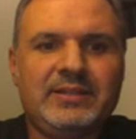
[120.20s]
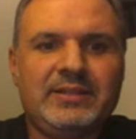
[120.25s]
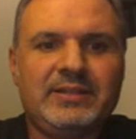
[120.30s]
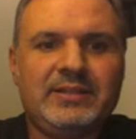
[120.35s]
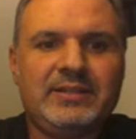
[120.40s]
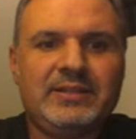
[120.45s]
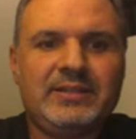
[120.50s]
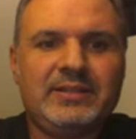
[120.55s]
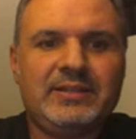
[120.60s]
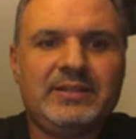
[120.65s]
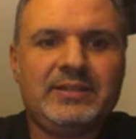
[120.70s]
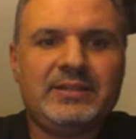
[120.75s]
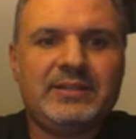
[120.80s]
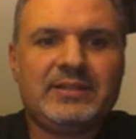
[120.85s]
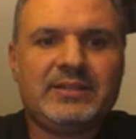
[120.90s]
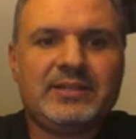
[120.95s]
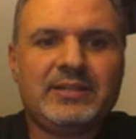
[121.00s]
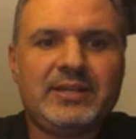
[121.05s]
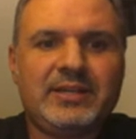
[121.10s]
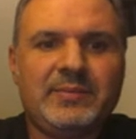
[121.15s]
it
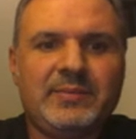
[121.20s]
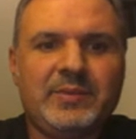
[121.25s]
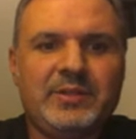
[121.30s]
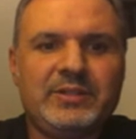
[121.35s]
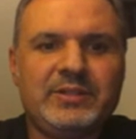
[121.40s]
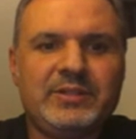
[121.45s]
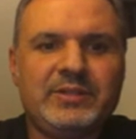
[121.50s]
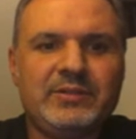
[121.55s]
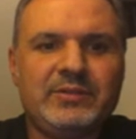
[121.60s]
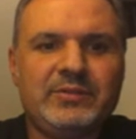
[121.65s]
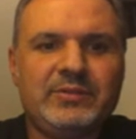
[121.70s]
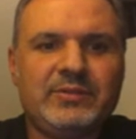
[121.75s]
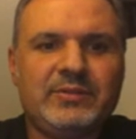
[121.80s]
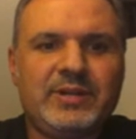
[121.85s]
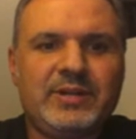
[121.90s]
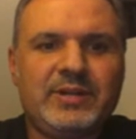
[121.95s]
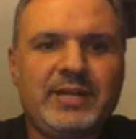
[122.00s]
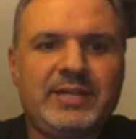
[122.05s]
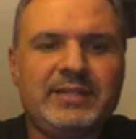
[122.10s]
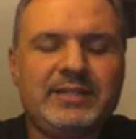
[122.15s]
is coming to okay. you
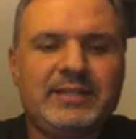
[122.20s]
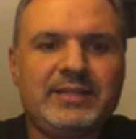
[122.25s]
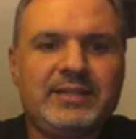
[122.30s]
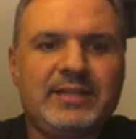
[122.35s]
right